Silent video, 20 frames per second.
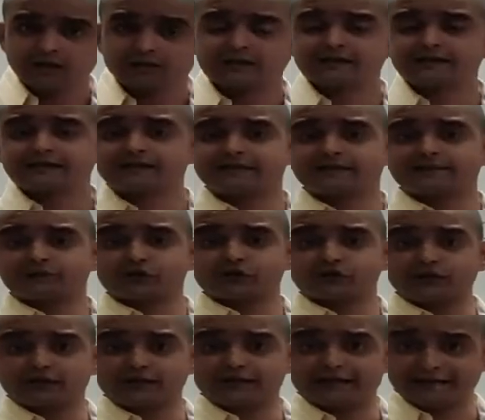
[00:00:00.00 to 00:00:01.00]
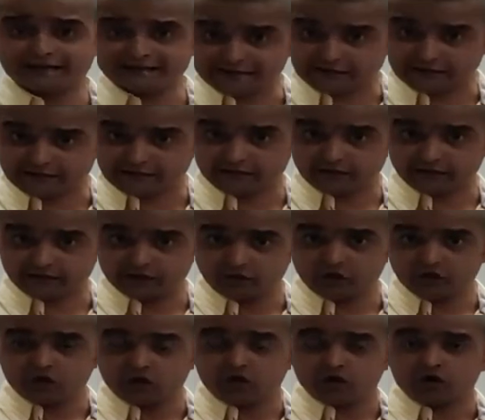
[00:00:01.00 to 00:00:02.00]
the reception desk
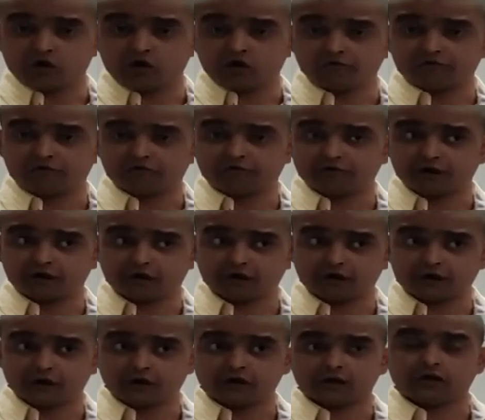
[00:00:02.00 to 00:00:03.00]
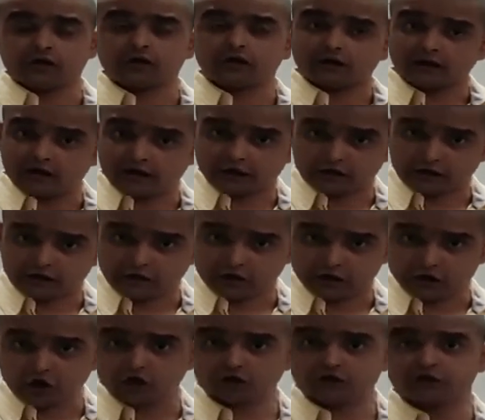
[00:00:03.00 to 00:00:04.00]
of
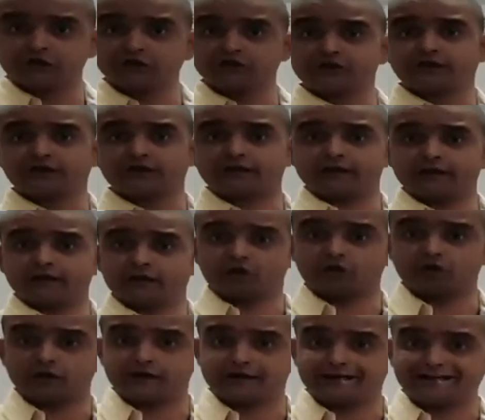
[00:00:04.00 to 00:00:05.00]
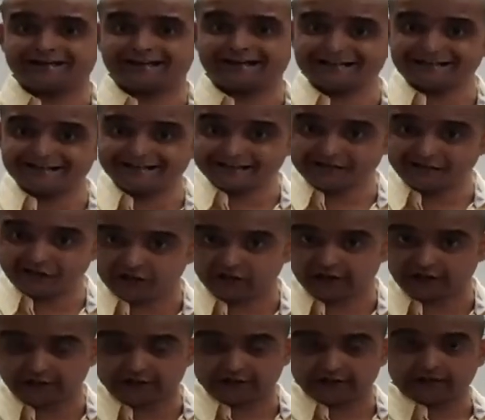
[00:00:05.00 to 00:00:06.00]
a doctor's clinic or a dentist's
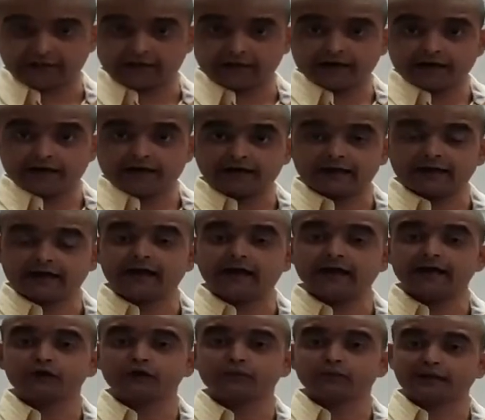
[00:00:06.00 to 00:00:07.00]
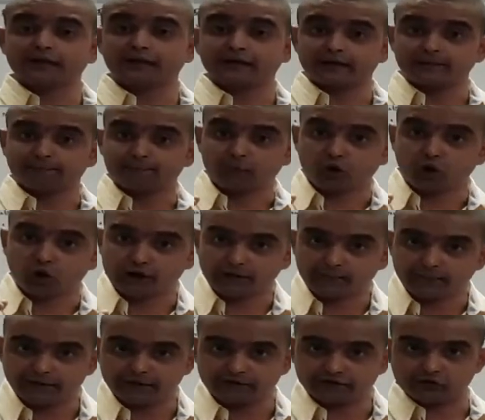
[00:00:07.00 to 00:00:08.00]
clinic and trying to make an
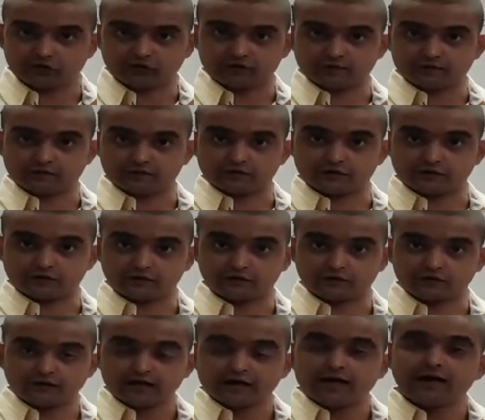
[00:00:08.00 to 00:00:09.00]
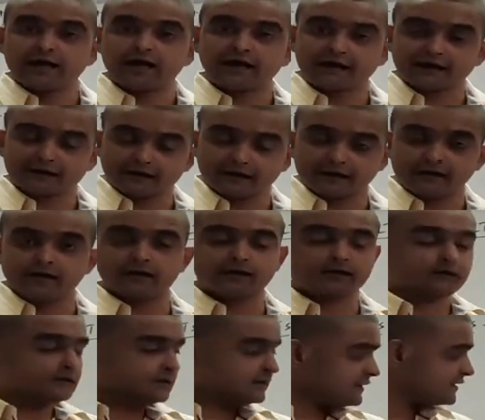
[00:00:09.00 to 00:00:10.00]
appointment for themselves. And
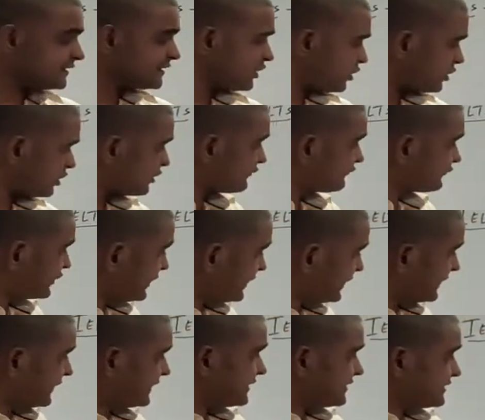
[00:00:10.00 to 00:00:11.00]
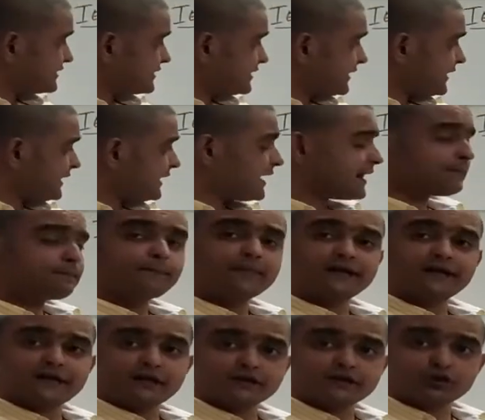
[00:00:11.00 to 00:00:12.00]
there's a lot of details there, and
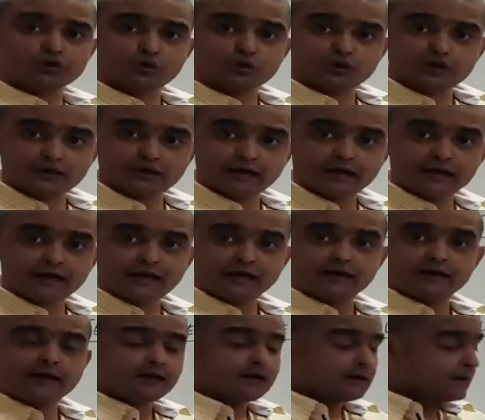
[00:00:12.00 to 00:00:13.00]
based on the